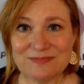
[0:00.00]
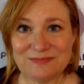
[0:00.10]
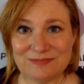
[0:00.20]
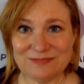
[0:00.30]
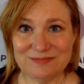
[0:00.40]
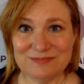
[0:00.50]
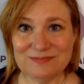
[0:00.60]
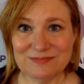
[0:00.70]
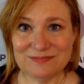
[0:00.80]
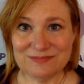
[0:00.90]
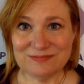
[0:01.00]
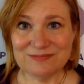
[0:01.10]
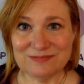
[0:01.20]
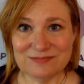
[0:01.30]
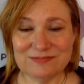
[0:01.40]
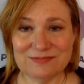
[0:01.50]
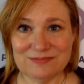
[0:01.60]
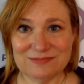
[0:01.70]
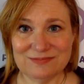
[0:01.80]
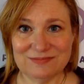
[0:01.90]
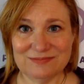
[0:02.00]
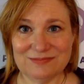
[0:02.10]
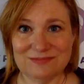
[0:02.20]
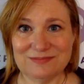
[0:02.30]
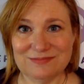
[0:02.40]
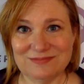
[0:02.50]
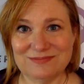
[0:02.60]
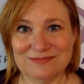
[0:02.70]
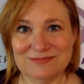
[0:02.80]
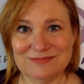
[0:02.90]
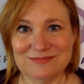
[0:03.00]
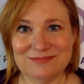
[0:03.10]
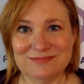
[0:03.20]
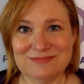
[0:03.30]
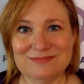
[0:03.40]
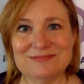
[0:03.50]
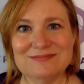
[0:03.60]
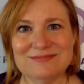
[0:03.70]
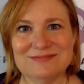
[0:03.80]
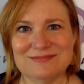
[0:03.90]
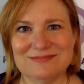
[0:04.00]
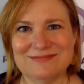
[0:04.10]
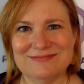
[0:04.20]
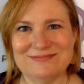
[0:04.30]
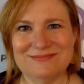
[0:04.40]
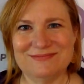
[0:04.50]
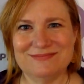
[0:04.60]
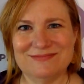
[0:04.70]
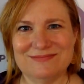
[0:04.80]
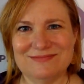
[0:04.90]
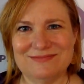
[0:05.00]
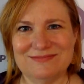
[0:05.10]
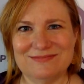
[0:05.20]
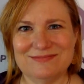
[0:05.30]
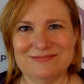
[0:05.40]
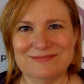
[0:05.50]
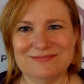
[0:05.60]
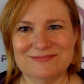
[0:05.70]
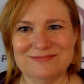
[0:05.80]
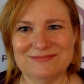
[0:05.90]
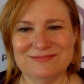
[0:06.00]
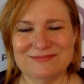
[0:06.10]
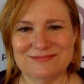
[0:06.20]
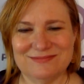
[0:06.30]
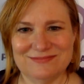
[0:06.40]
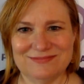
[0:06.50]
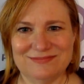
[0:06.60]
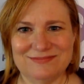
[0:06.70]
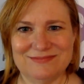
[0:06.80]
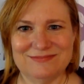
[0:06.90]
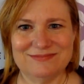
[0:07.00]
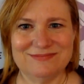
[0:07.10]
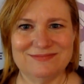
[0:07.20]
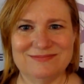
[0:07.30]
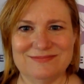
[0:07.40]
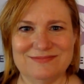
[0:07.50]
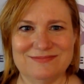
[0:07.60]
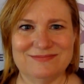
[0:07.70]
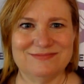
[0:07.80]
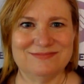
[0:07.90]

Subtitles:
This person isn't speaking.